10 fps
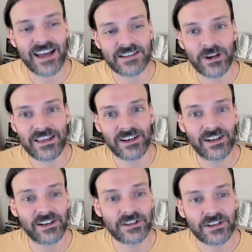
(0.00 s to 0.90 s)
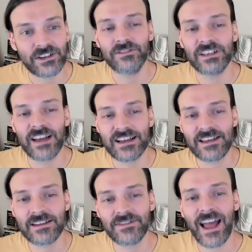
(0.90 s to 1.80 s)
nod to what he called
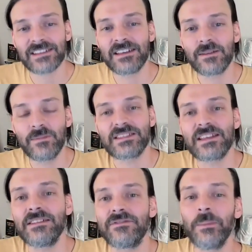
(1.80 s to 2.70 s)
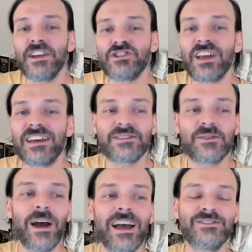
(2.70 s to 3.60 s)
COVID-19 vaccine misinformation as
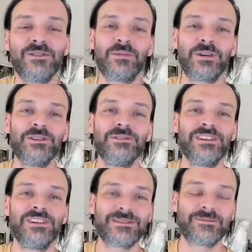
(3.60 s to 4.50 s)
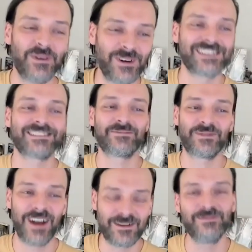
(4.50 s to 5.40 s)
a way to prove his point.
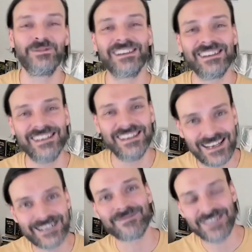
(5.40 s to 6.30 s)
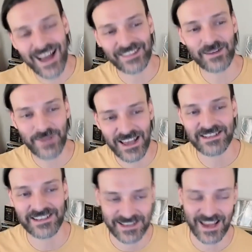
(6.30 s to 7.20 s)
Probably not the
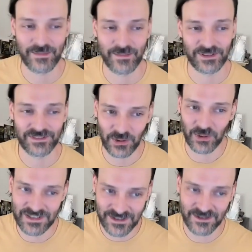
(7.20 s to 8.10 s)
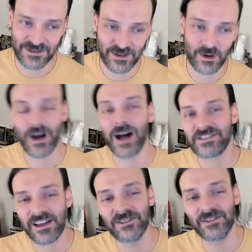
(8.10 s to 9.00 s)
best example, of course, due to
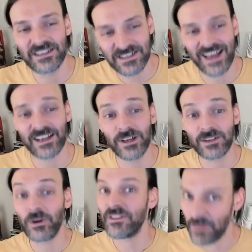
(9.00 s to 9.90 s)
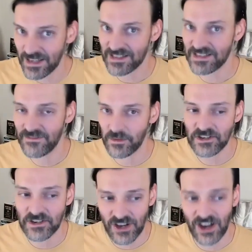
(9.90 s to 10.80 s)
Obama's own entanglement with
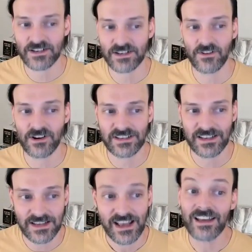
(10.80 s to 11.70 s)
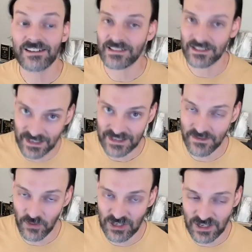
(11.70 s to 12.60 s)
misinformation controversies, not the least
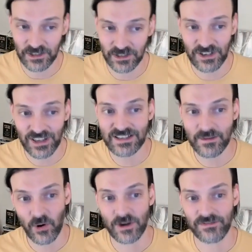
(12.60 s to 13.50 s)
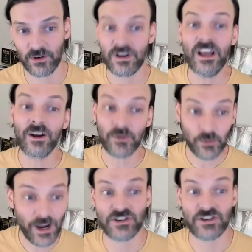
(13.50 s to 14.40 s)
of which including his support for
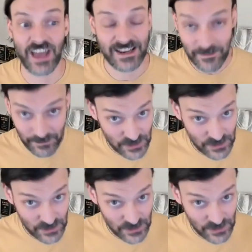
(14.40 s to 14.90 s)
Russiagate.